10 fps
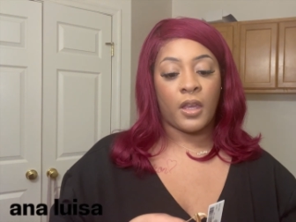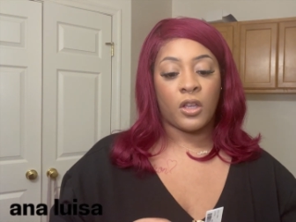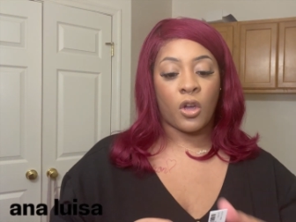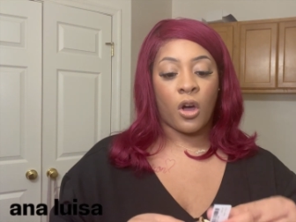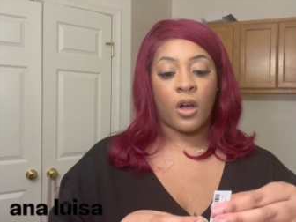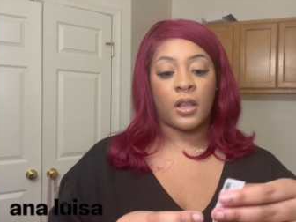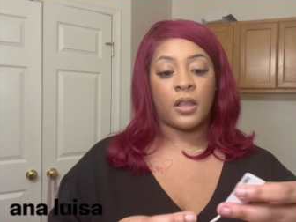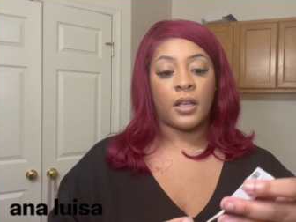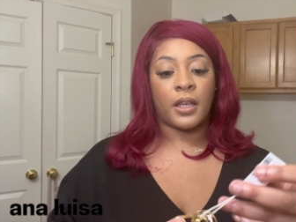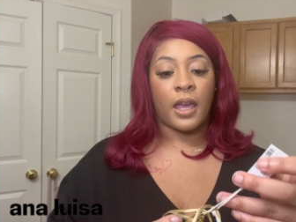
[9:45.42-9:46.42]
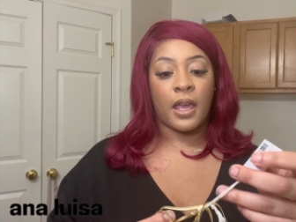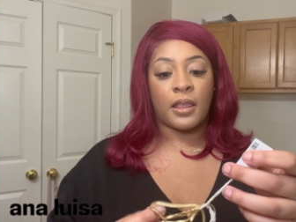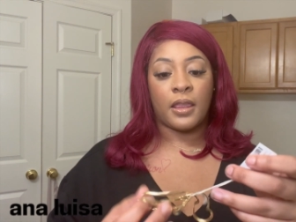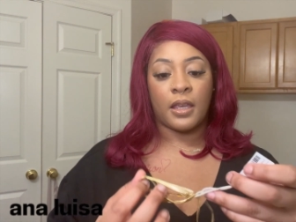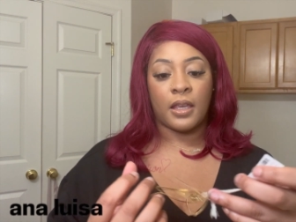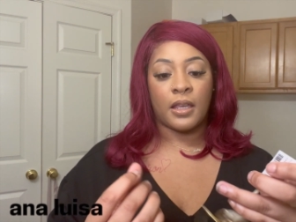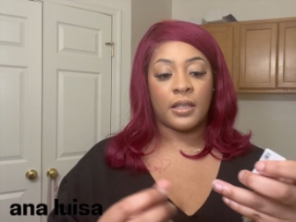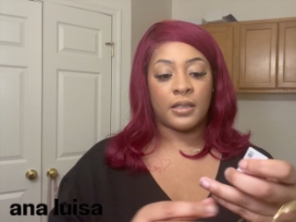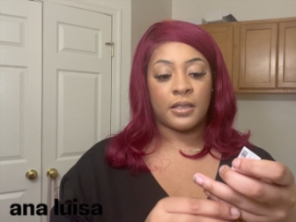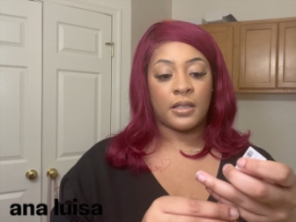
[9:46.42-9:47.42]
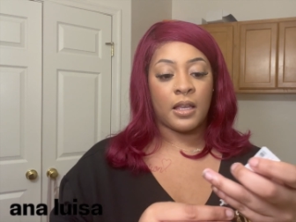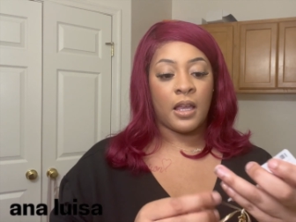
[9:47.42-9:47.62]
y'all, look at this